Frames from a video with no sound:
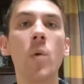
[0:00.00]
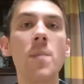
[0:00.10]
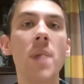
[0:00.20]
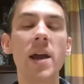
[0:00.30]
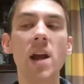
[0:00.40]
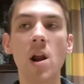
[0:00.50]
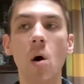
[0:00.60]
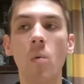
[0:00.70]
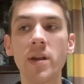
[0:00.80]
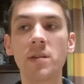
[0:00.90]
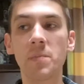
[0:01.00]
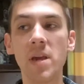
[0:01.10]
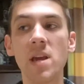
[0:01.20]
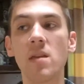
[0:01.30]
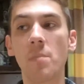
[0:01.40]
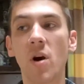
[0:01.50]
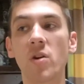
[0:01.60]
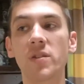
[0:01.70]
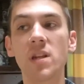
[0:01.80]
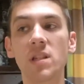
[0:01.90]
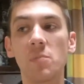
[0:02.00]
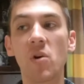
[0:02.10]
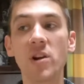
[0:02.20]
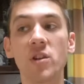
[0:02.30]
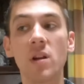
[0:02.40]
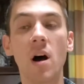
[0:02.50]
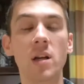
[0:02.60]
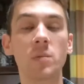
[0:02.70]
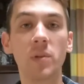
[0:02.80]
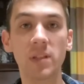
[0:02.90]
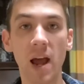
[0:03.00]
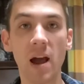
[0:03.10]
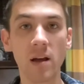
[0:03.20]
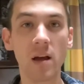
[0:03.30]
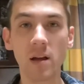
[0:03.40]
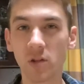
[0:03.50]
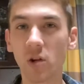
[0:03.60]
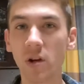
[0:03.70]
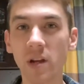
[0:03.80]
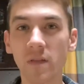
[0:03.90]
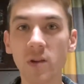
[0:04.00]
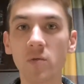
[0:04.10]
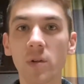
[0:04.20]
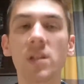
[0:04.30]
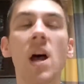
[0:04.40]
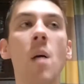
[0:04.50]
We might not always be the person to preach the gospel to certain individuals,